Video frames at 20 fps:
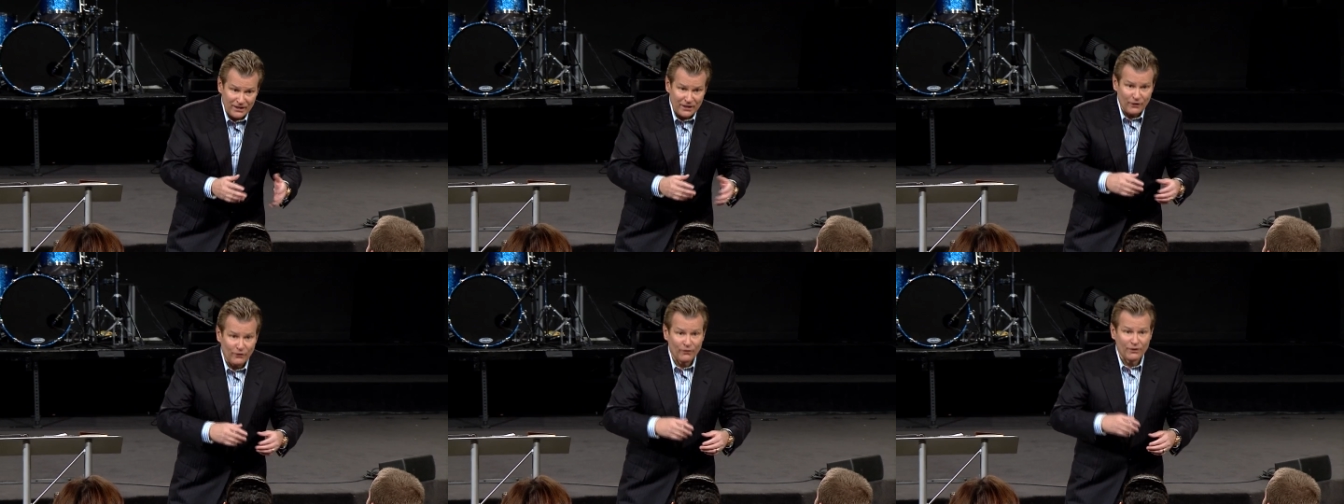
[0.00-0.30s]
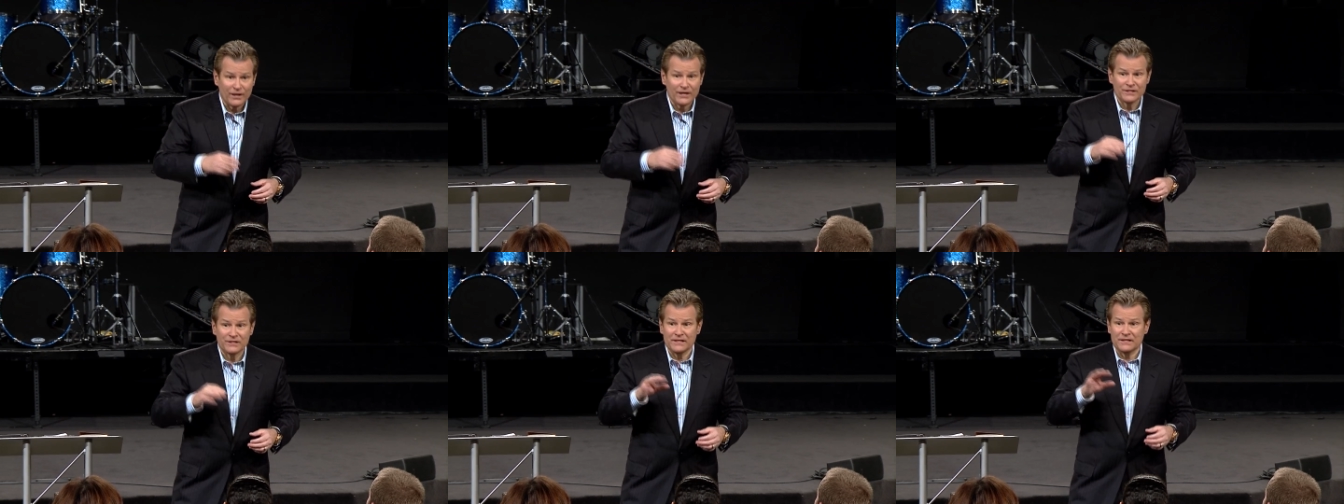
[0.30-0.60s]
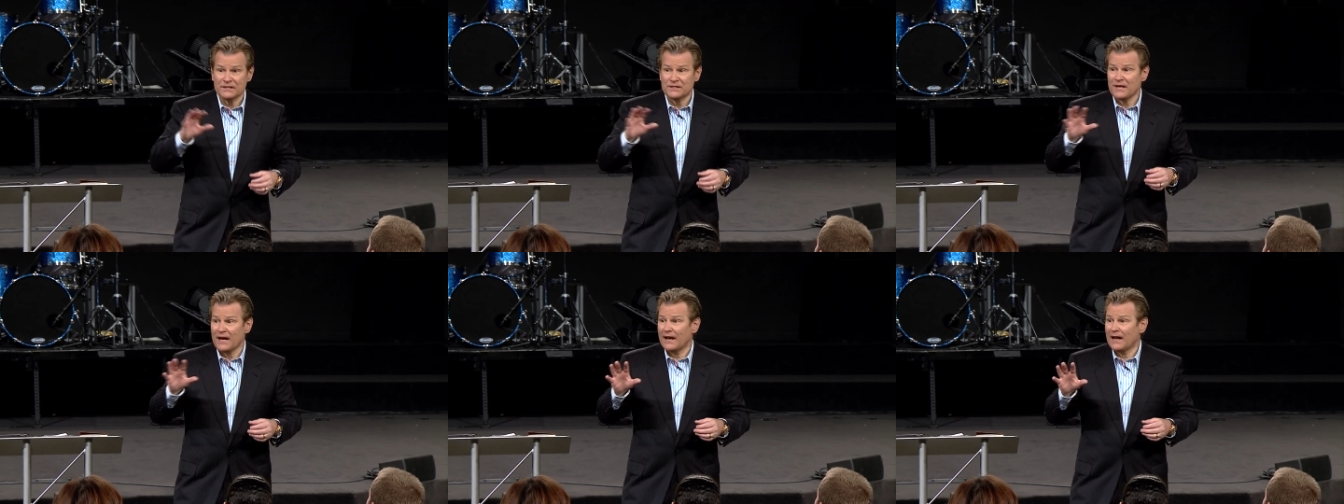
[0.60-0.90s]
You know, because
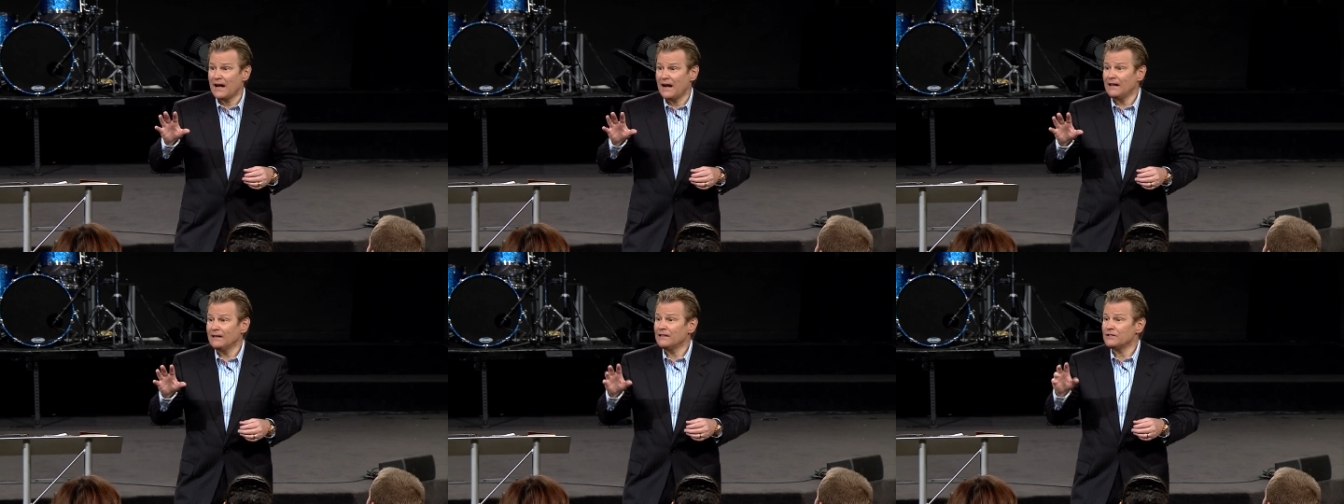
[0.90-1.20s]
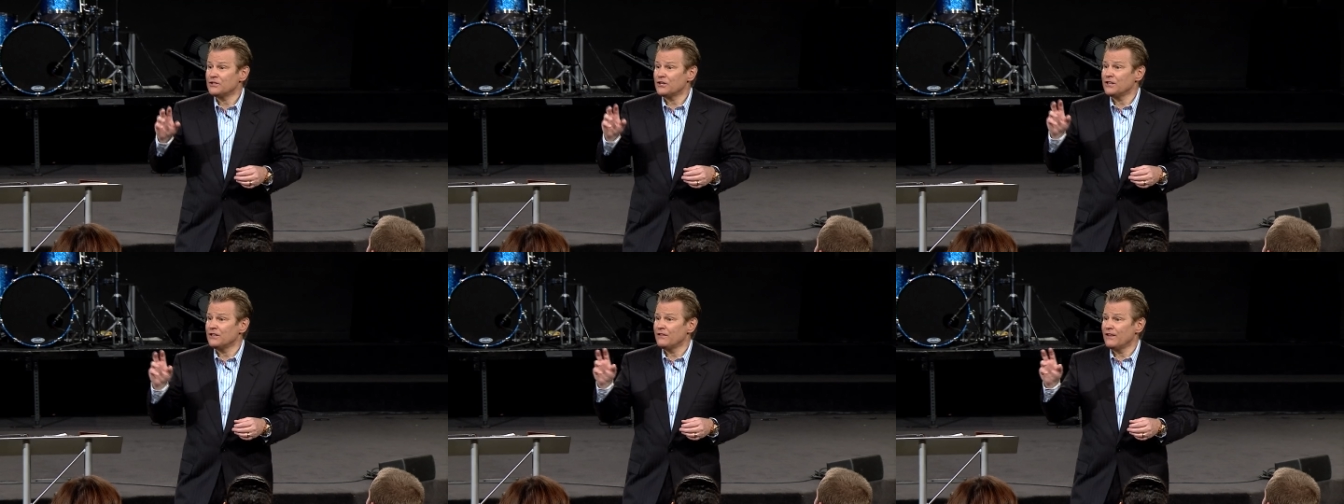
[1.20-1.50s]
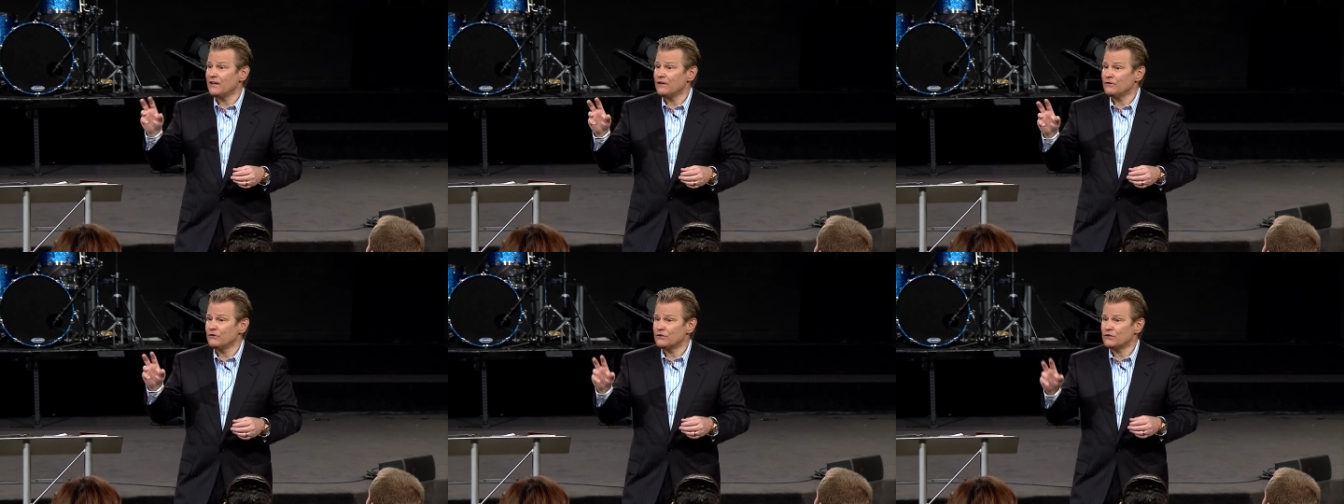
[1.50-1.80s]
in psychology,
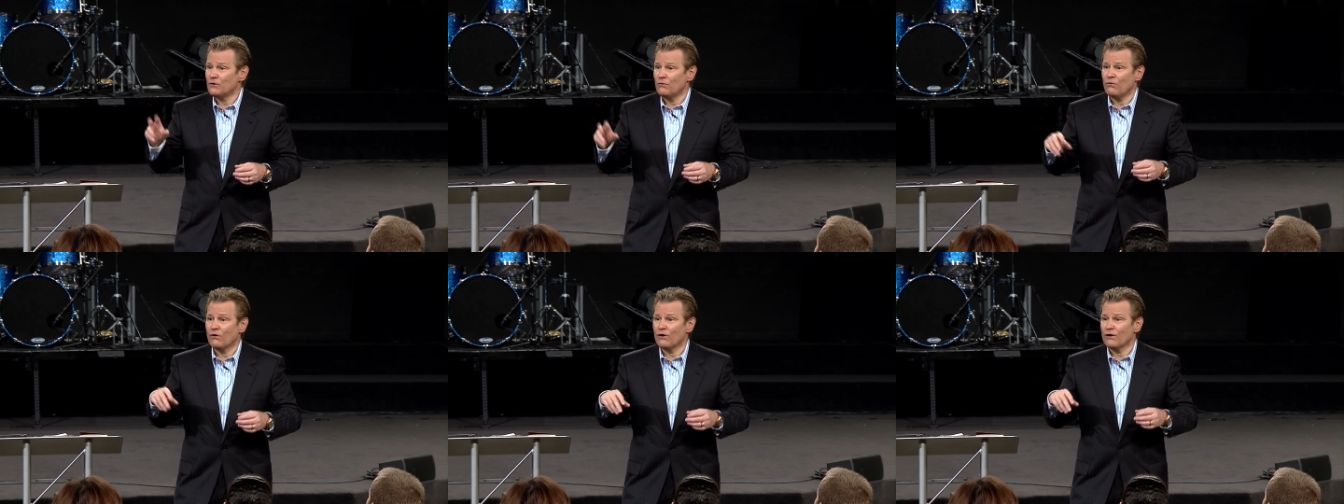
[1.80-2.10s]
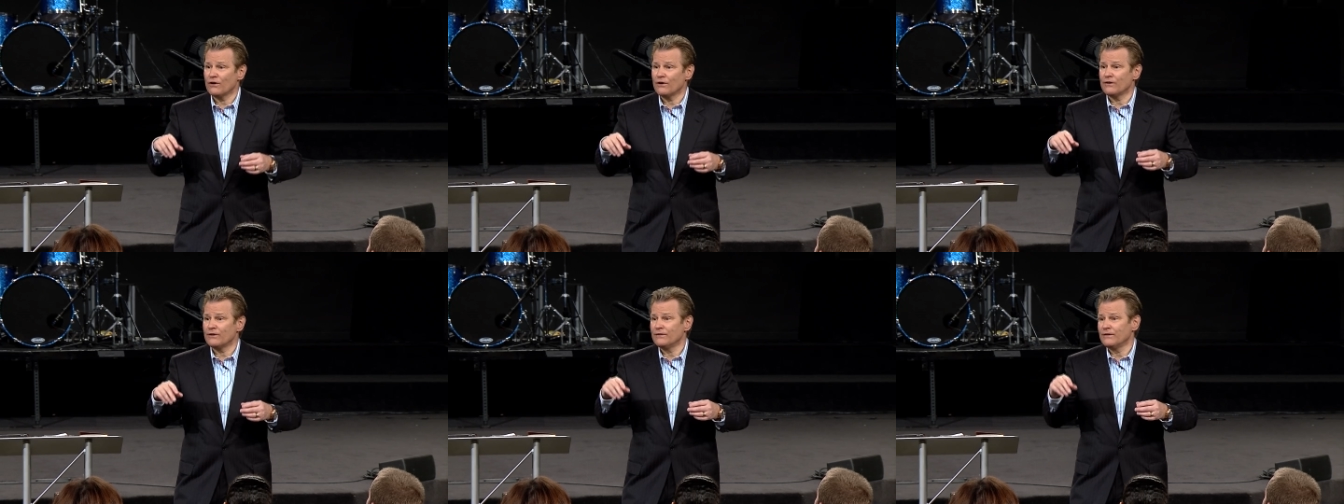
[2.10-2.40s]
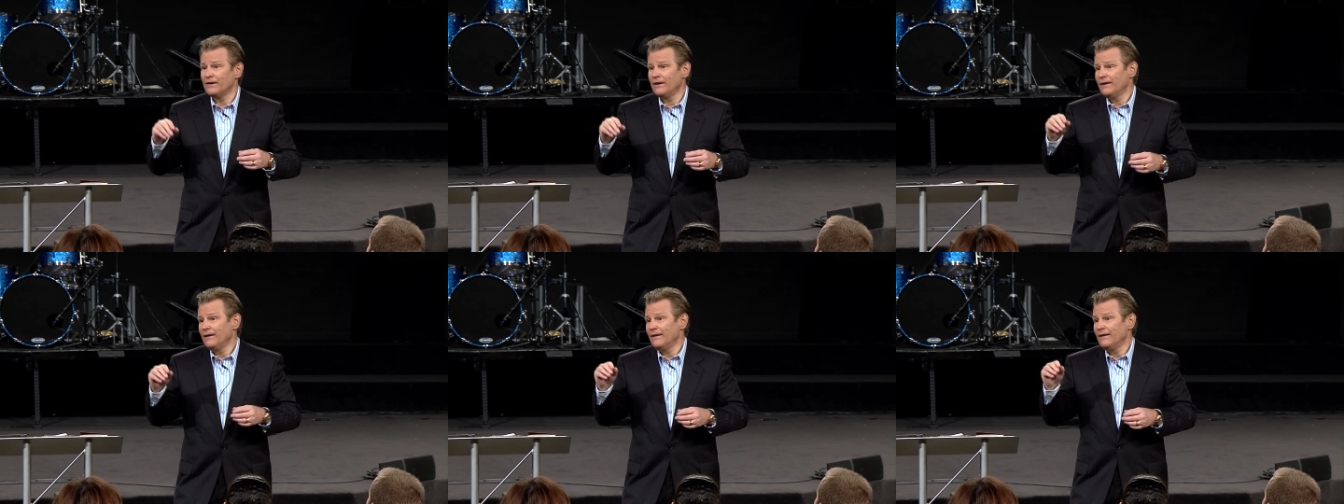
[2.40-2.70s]
they use the
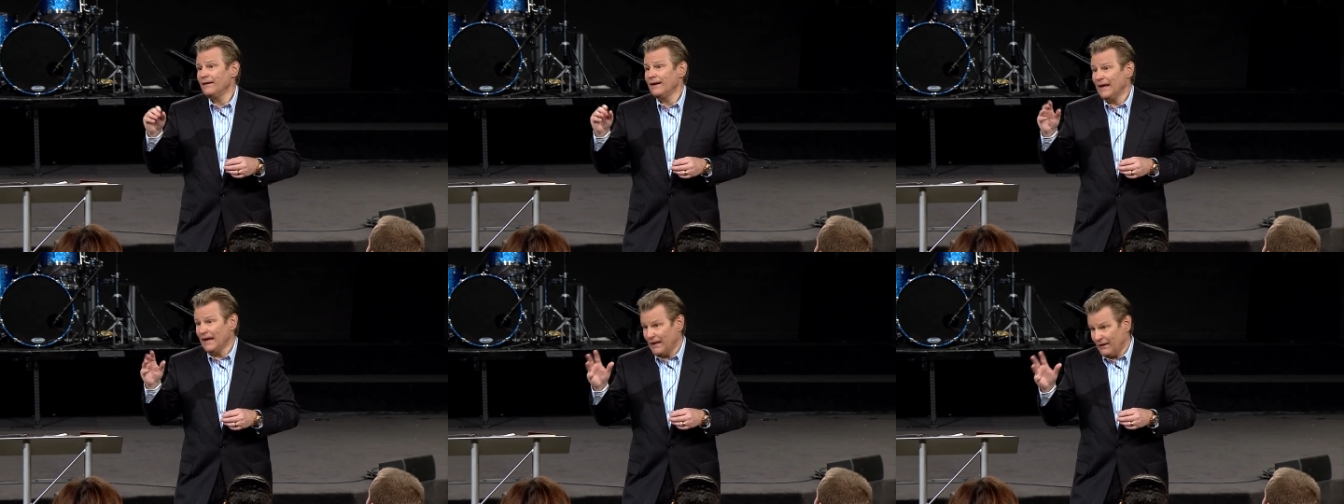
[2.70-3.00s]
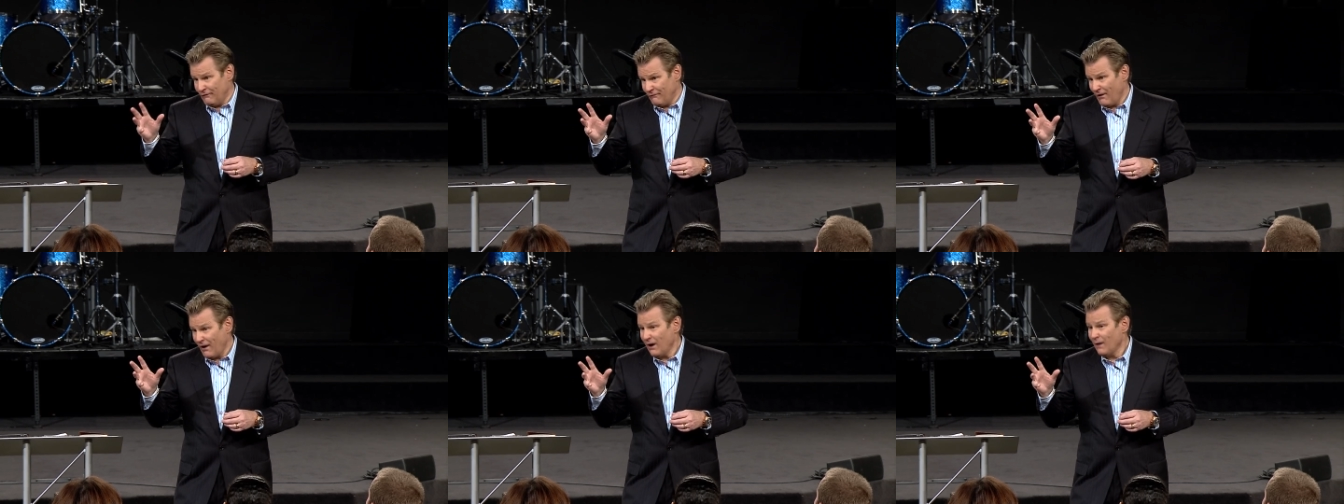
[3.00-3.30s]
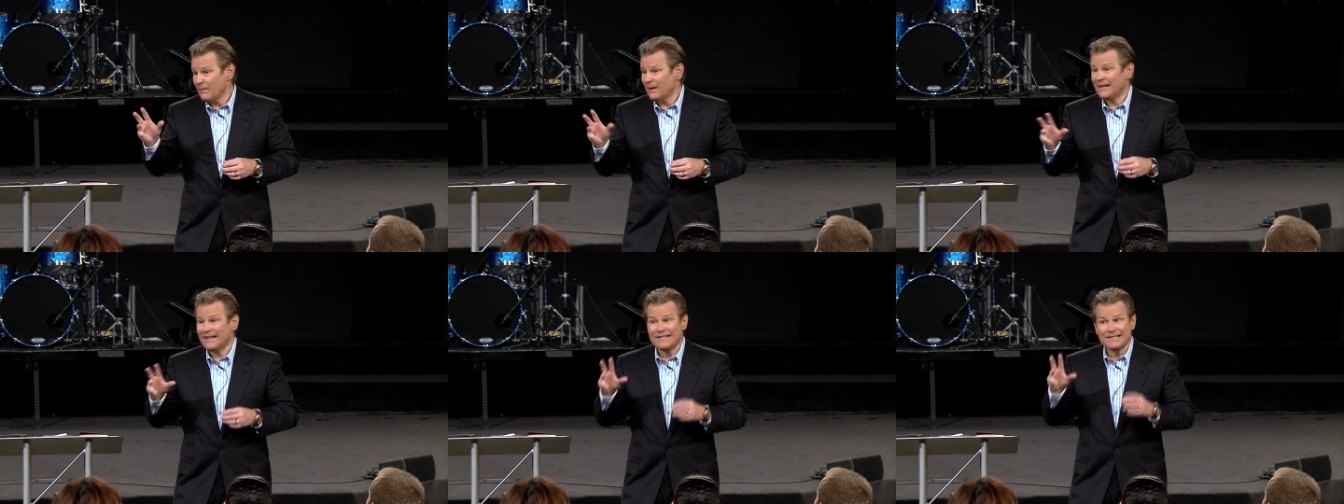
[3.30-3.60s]
word environment.